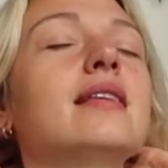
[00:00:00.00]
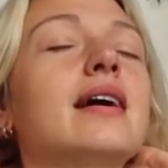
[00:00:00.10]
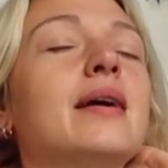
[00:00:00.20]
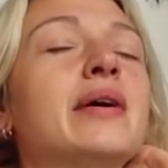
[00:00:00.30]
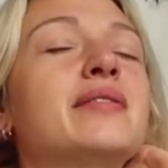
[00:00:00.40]

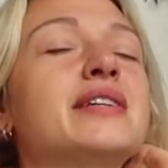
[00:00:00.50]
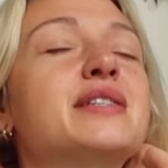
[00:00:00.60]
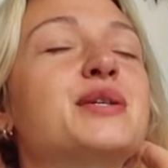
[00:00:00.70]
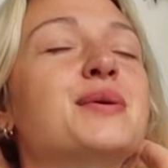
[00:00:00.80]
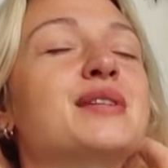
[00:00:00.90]
However it
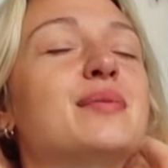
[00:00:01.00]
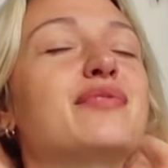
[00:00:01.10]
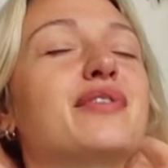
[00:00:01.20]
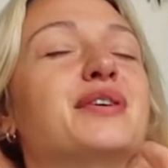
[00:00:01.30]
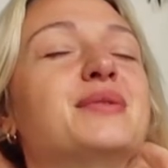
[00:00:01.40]
shows up
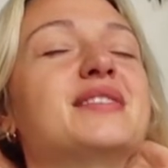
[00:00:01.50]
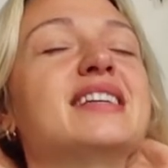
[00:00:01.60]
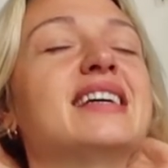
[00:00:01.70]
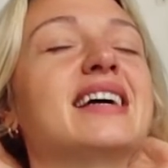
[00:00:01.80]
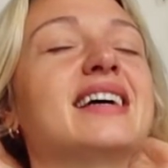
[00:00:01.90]
for you
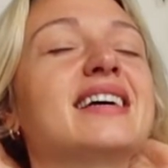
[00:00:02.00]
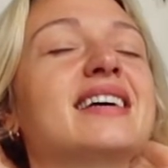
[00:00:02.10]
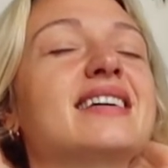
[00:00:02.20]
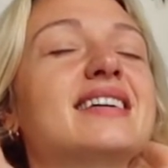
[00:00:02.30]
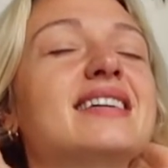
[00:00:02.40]
today,